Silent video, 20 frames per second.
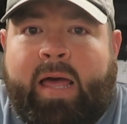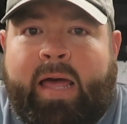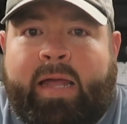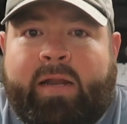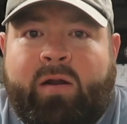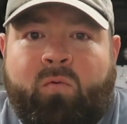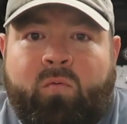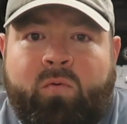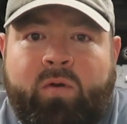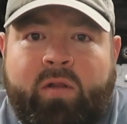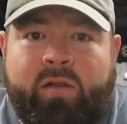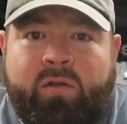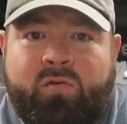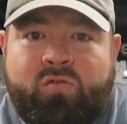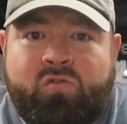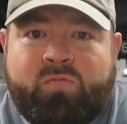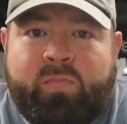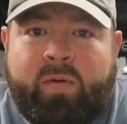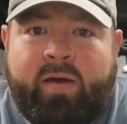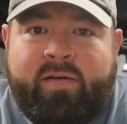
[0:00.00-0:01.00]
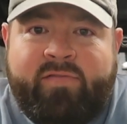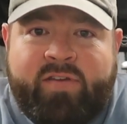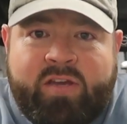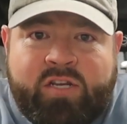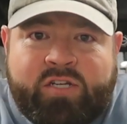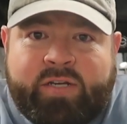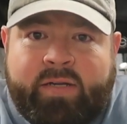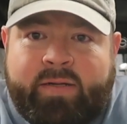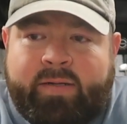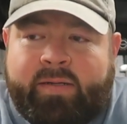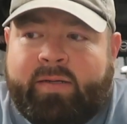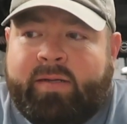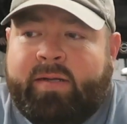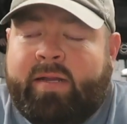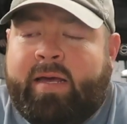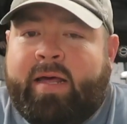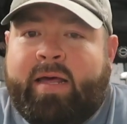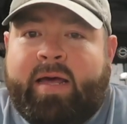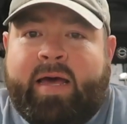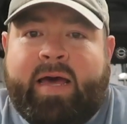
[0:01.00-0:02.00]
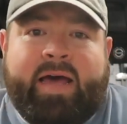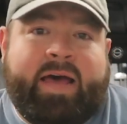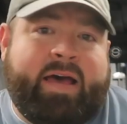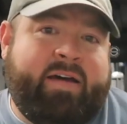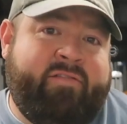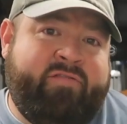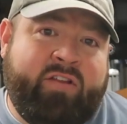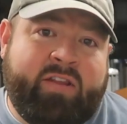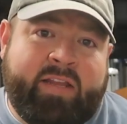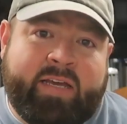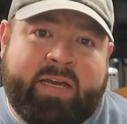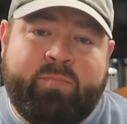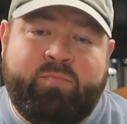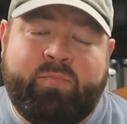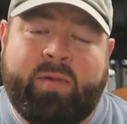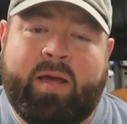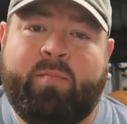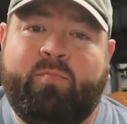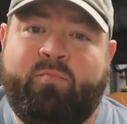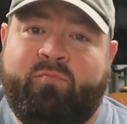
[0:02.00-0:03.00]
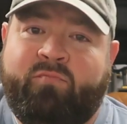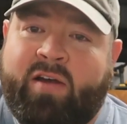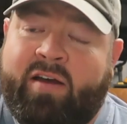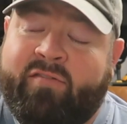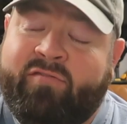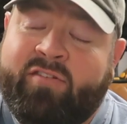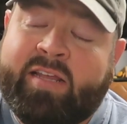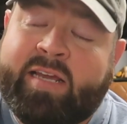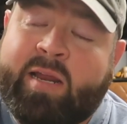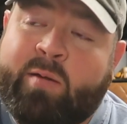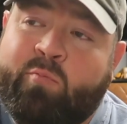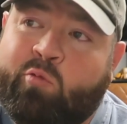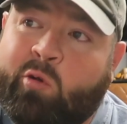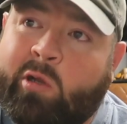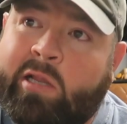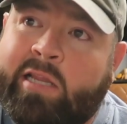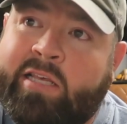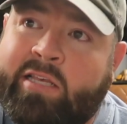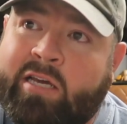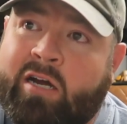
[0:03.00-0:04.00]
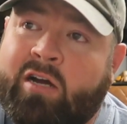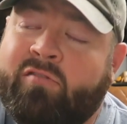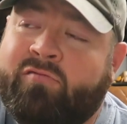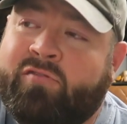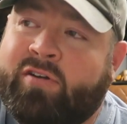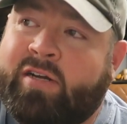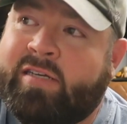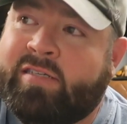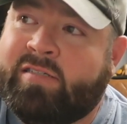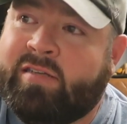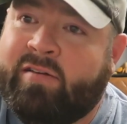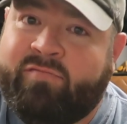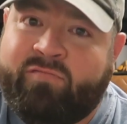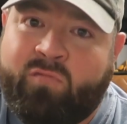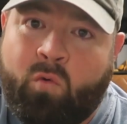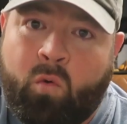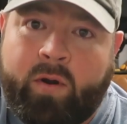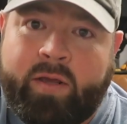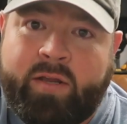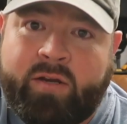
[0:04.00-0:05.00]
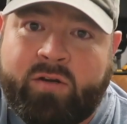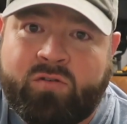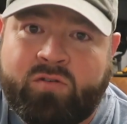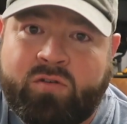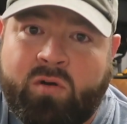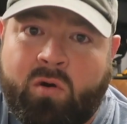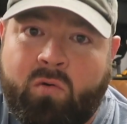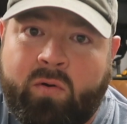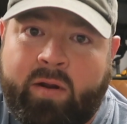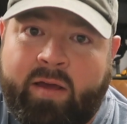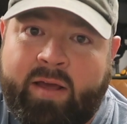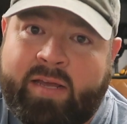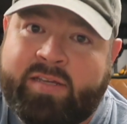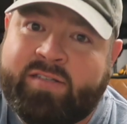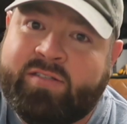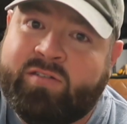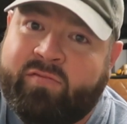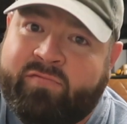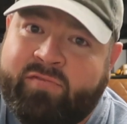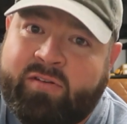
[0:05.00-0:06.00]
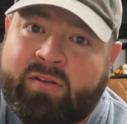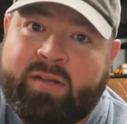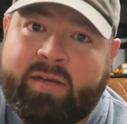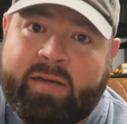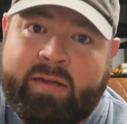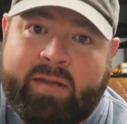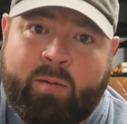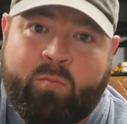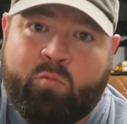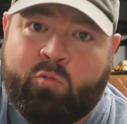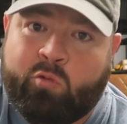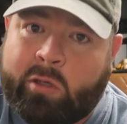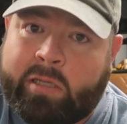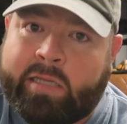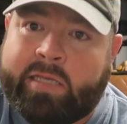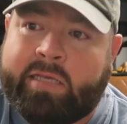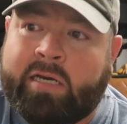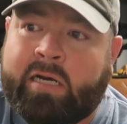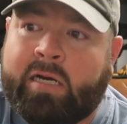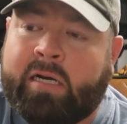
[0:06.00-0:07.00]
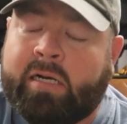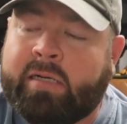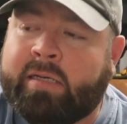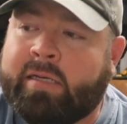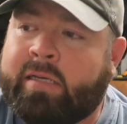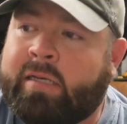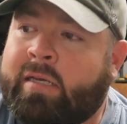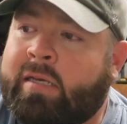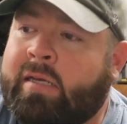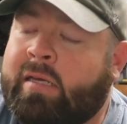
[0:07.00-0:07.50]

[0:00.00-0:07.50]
I don't want to lose my vision. I, I feel like I'm, I'm, I feel like I'm really young for this. At 40 years old, I still feel like I'm really young.